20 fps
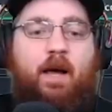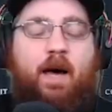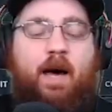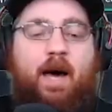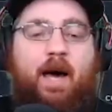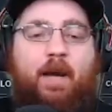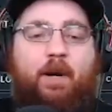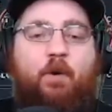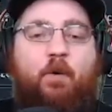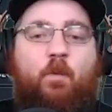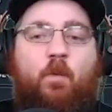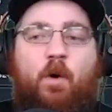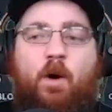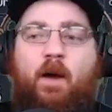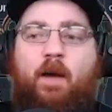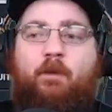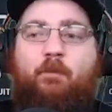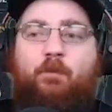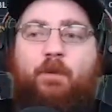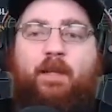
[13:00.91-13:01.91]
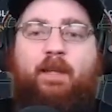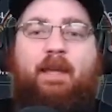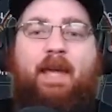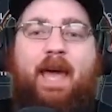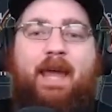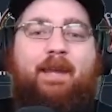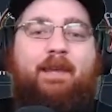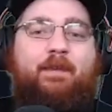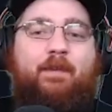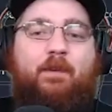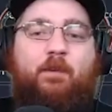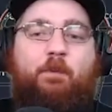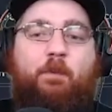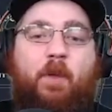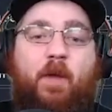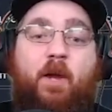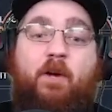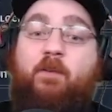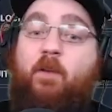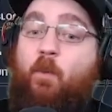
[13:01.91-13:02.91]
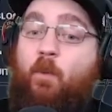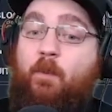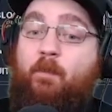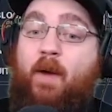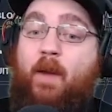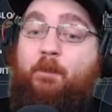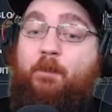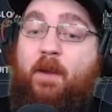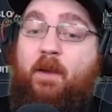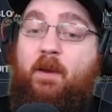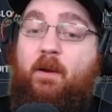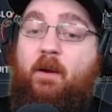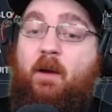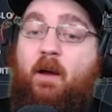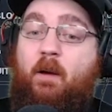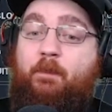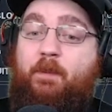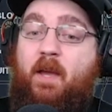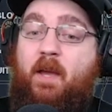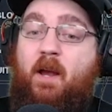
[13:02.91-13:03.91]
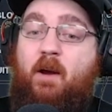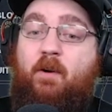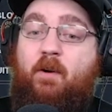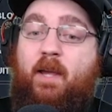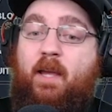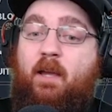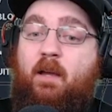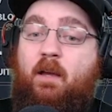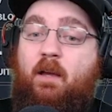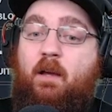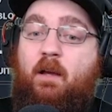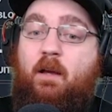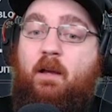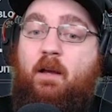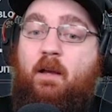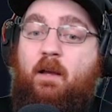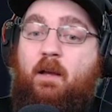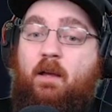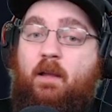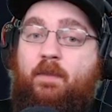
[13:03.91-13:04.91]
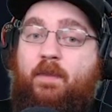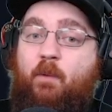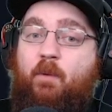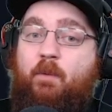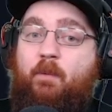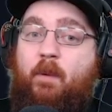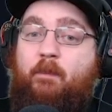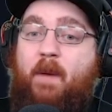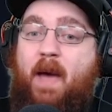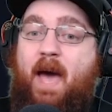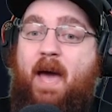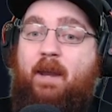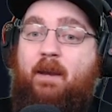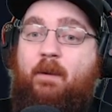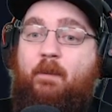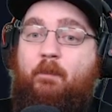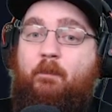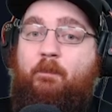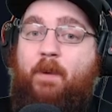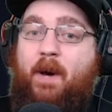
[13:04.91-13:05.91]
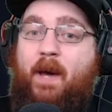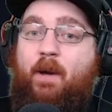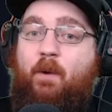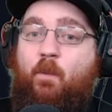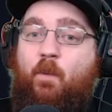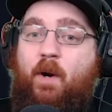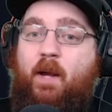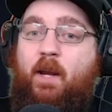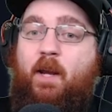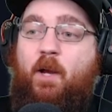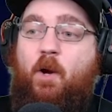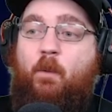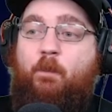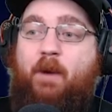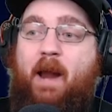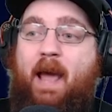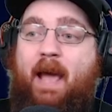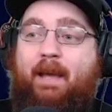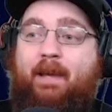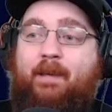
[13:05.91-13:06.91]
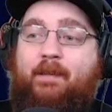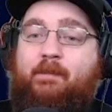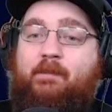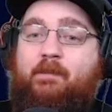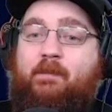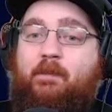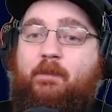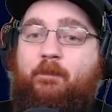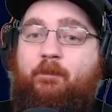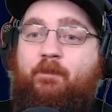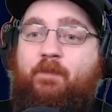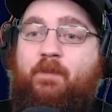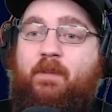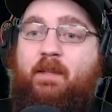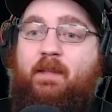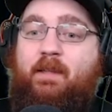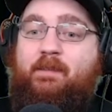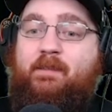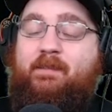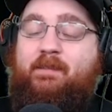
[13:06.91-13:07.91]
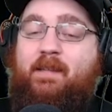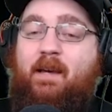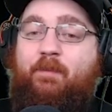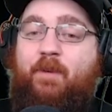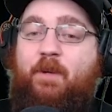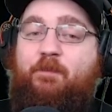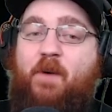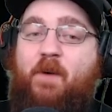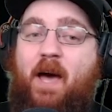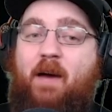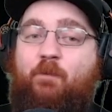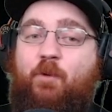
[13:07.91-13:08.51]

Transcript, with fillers: I don't want really any of these players. I wouldn't mind Pier uh, Pieri. That wouldn't be bad. But we're going to go Brackens. He's a 75